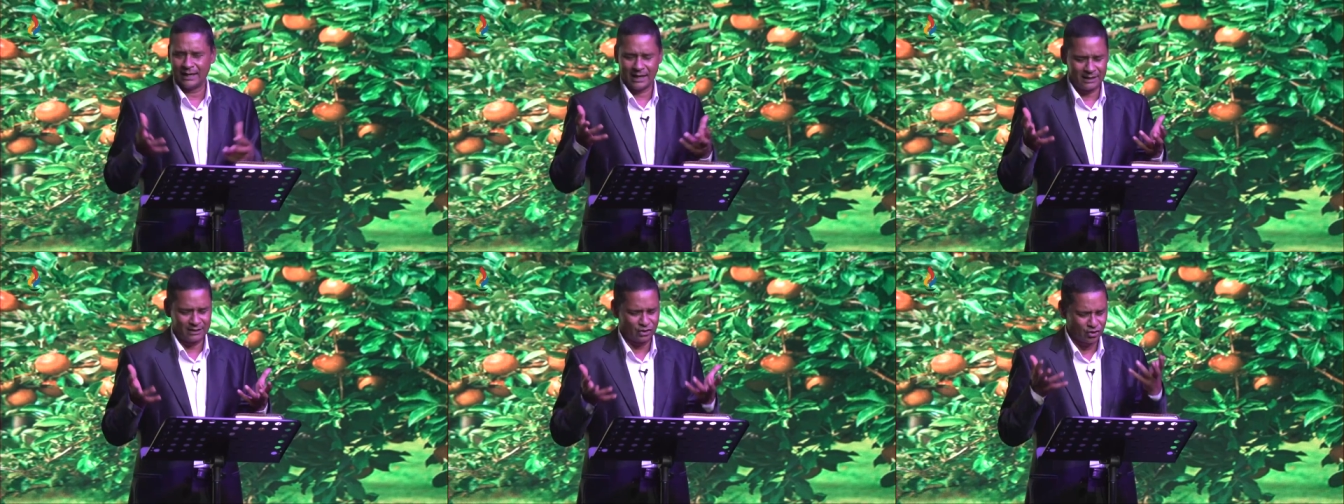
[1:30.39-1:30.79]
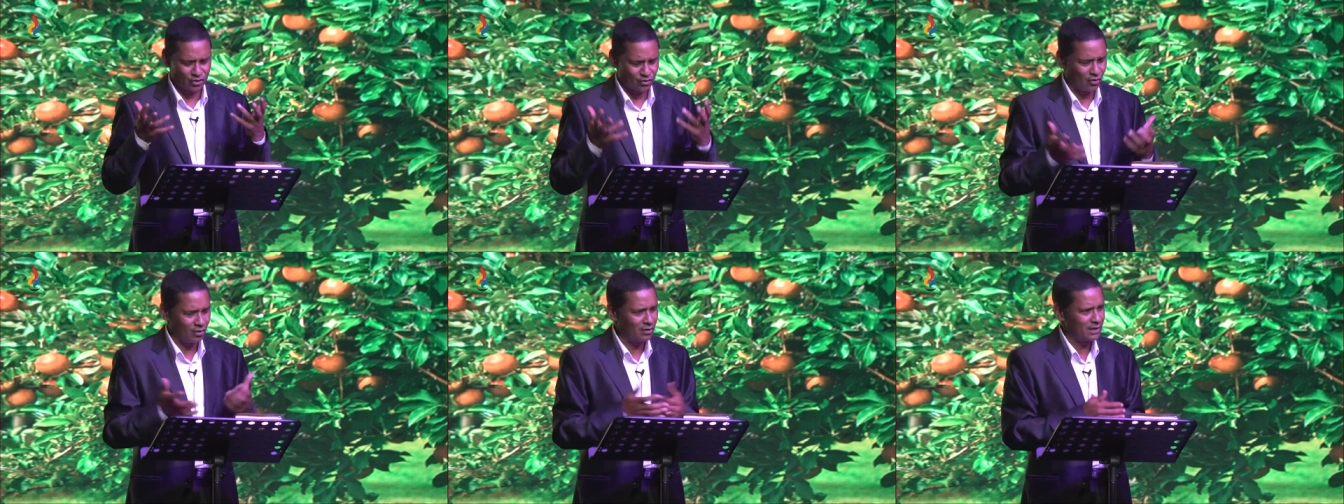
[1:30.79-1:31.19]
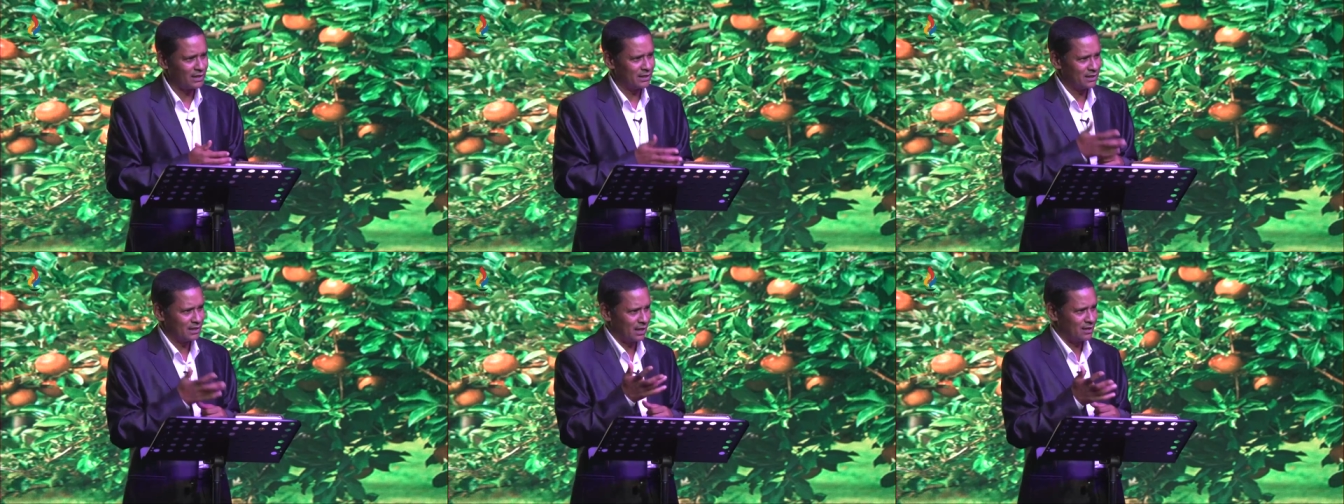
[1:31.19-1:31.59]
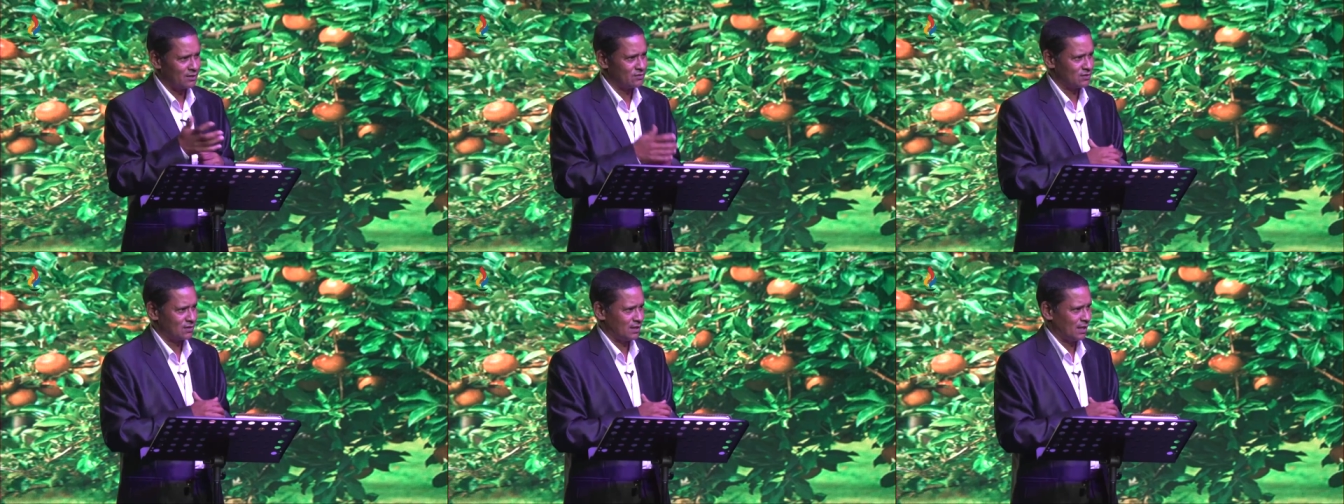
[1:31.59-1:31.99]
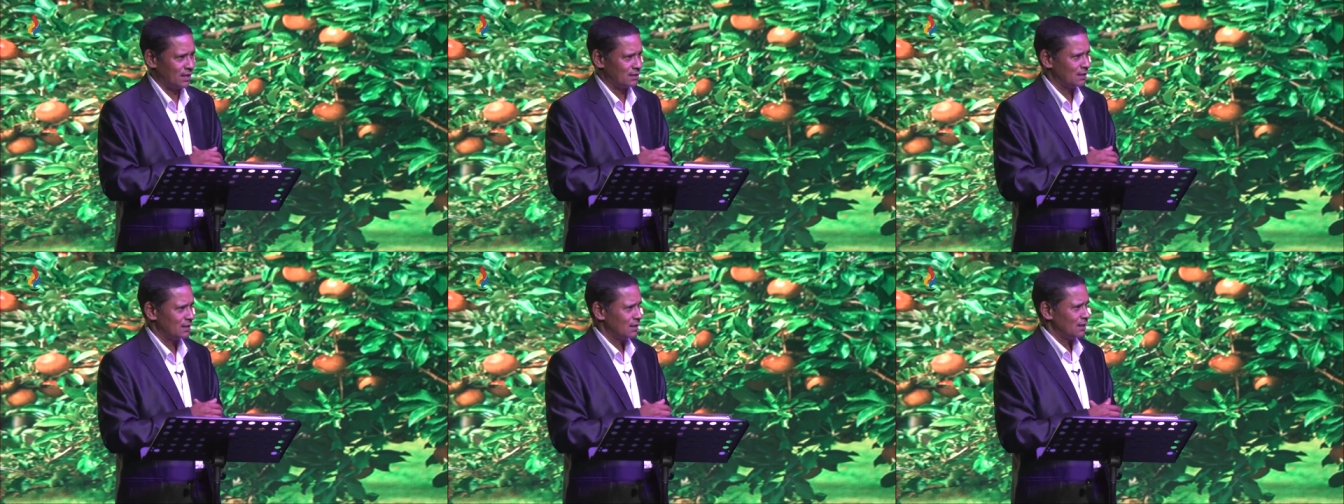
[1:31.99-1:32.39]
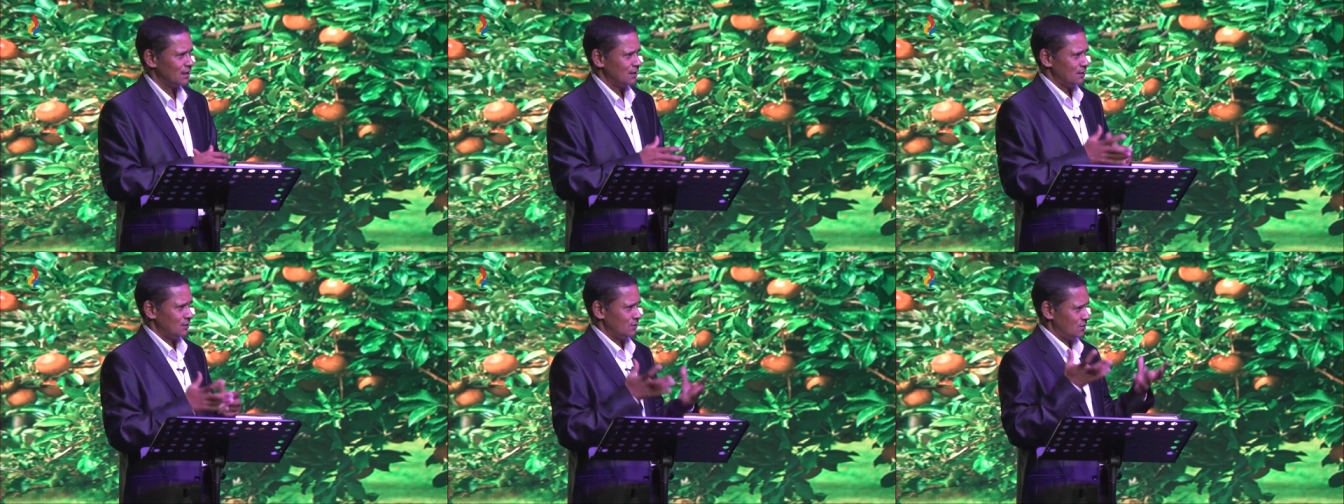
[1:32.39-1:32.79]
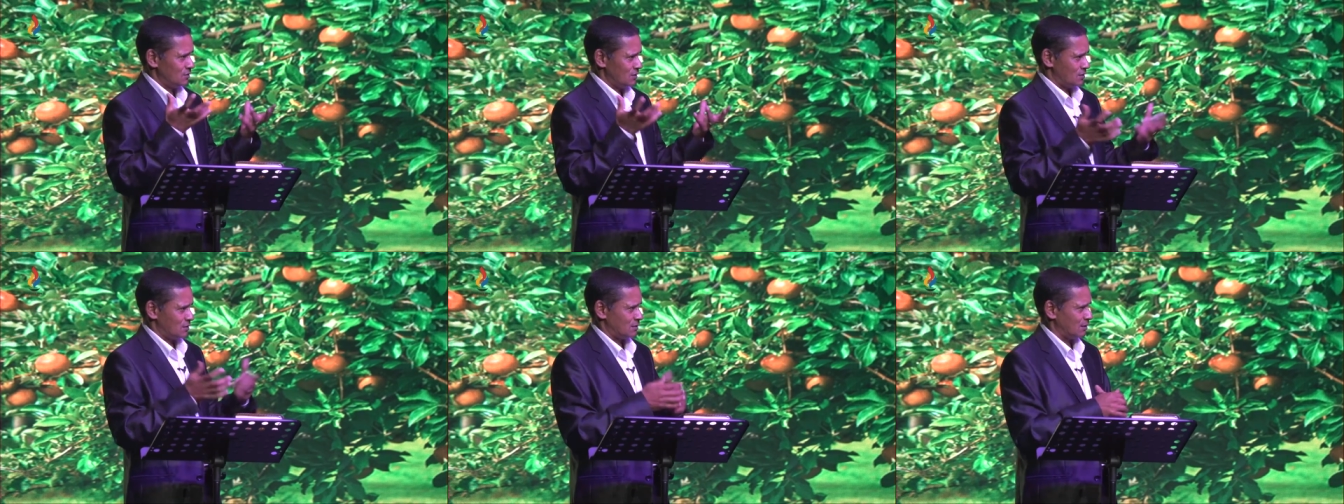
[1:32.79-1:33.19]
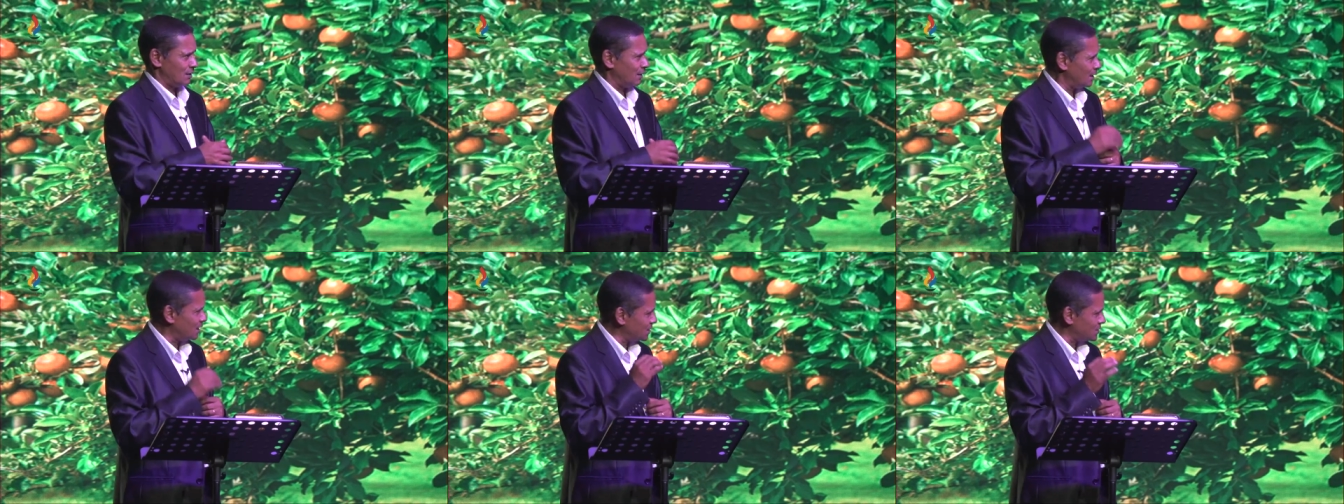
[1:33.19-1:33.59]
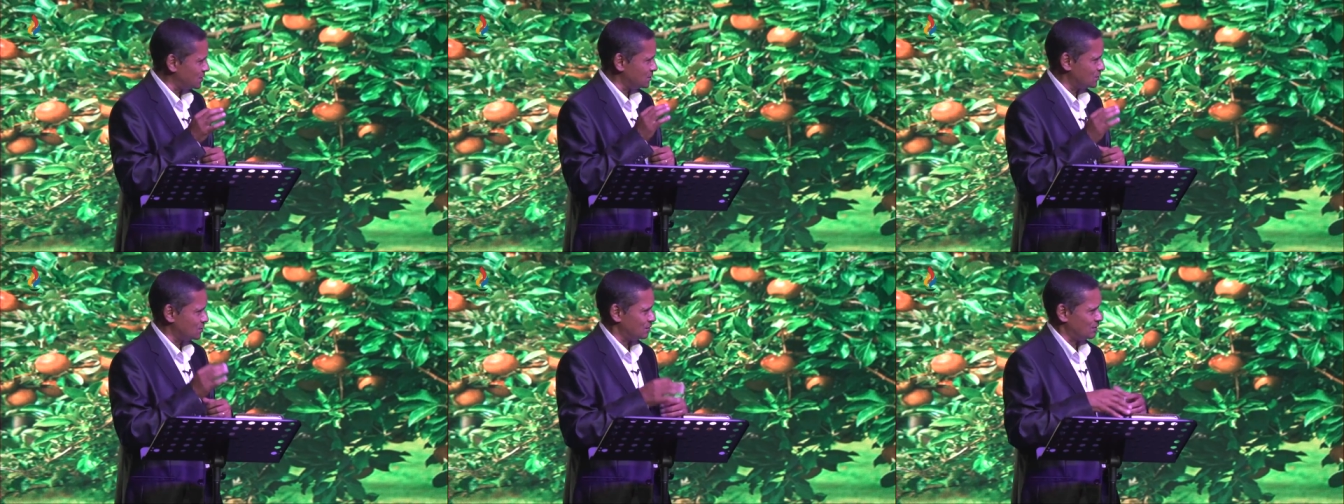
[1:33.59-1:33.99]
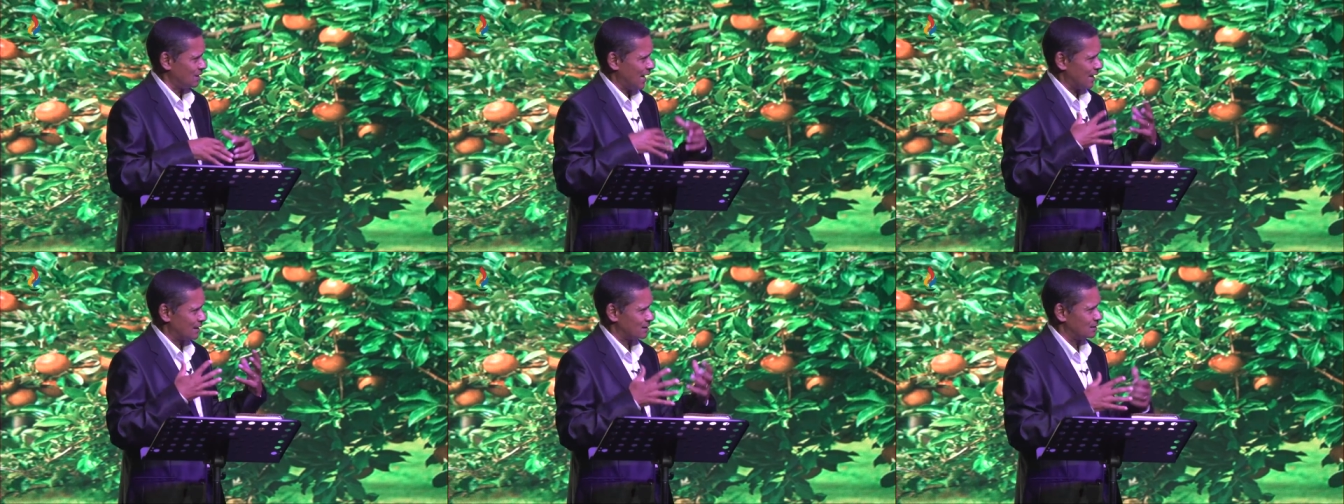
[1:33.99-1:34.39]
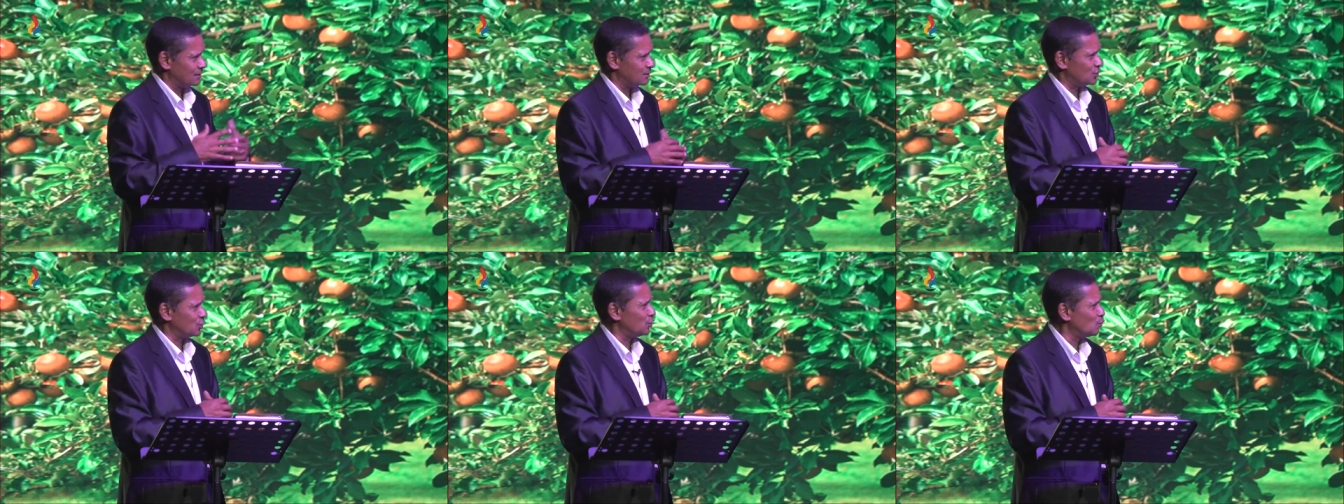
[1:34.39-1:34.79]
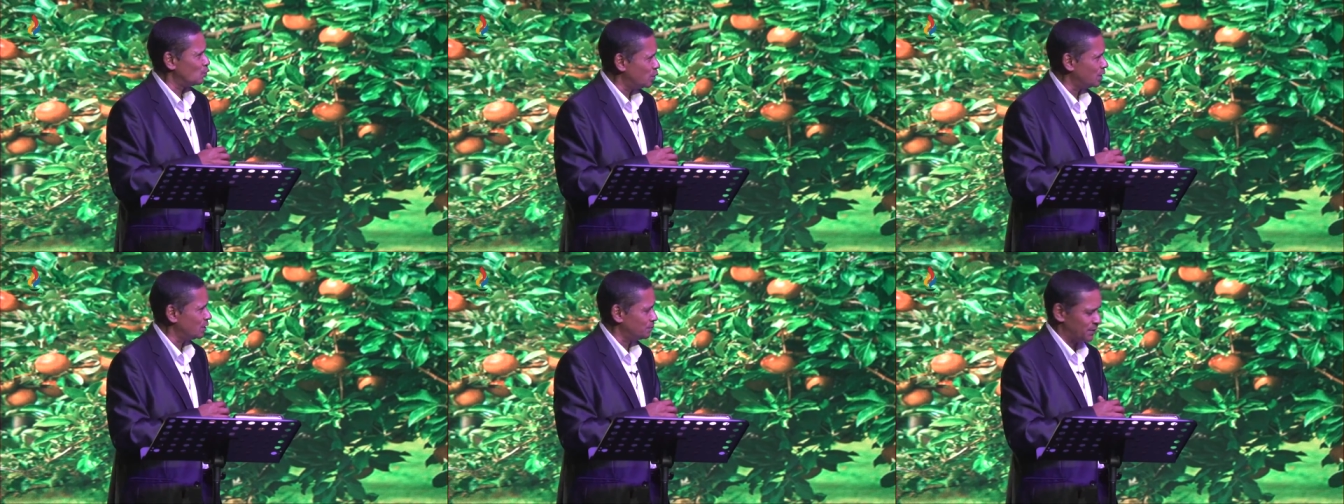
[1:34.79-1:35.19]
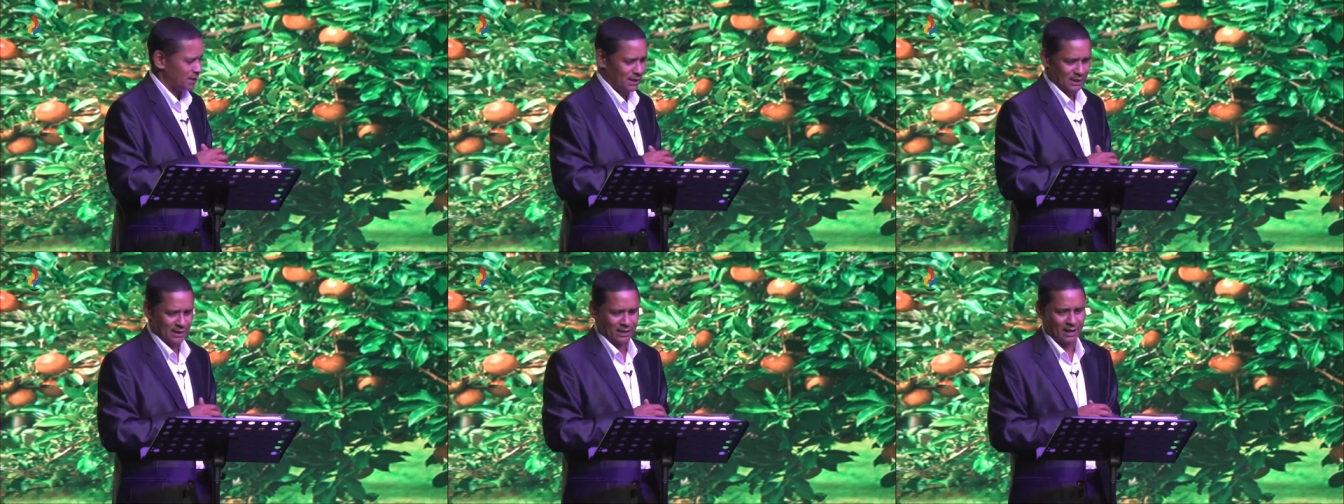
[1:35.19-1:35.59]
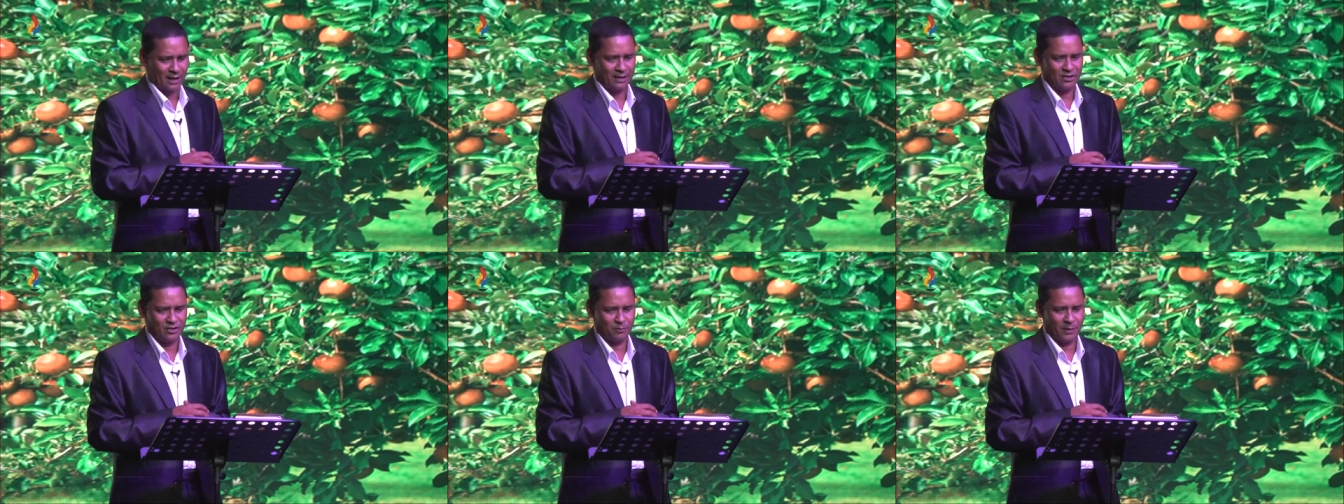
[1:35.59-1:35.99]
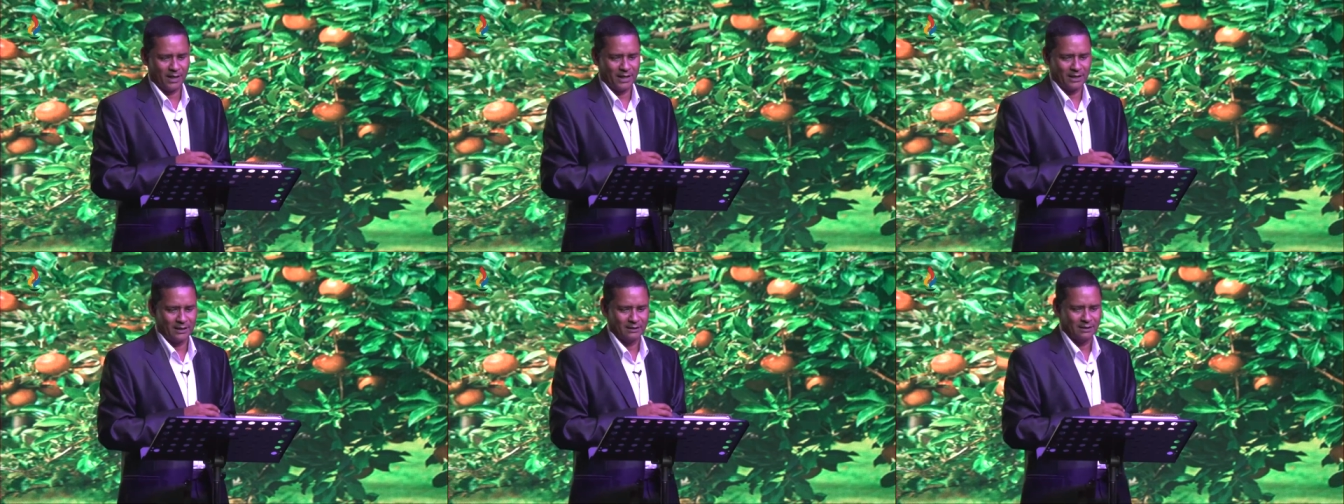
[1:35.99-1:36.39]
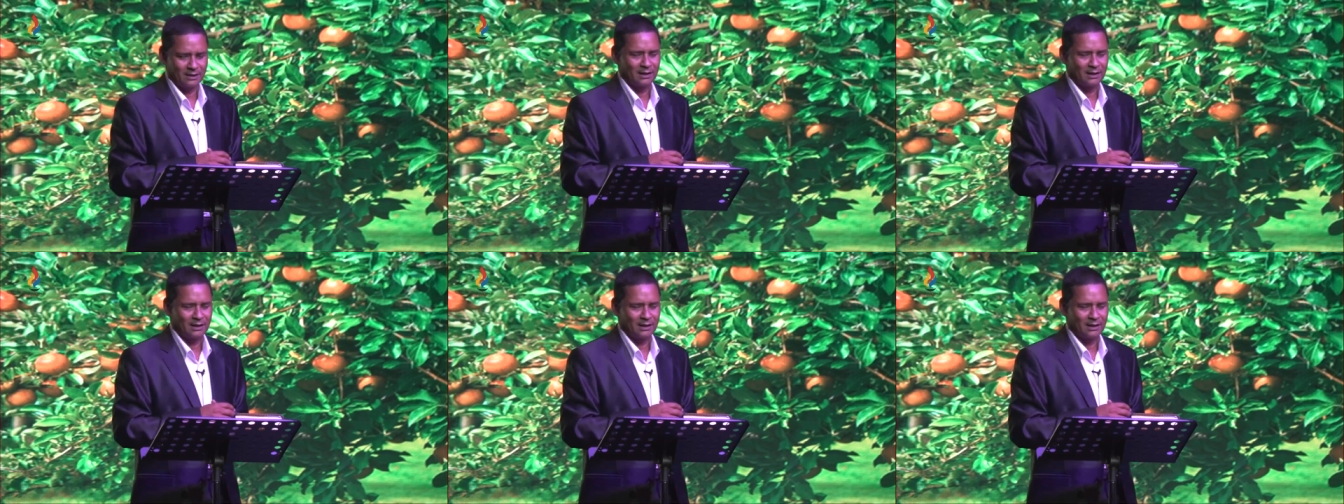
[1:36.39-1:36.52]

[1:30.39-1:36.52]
I strongly encourage that you just listen to that and you will be encouraged by it.